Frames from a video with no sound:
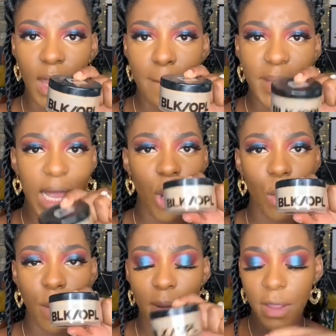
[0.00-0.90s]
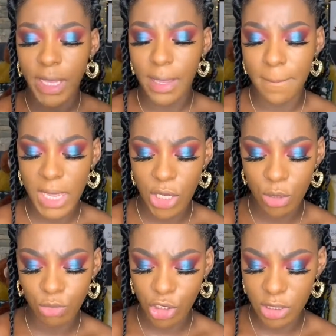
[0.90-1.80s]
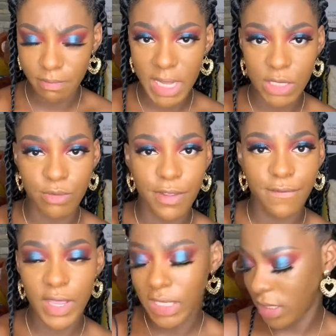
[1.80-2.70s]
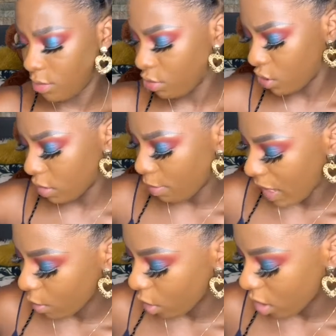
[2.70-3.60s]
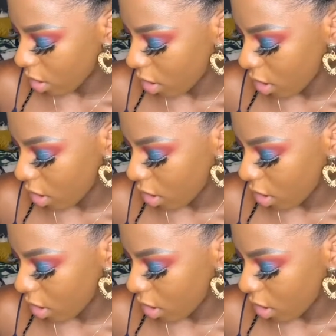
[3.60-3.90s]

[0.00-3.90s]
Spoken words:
black opal powder in medium, which is mixed with the Fenty Beauty powder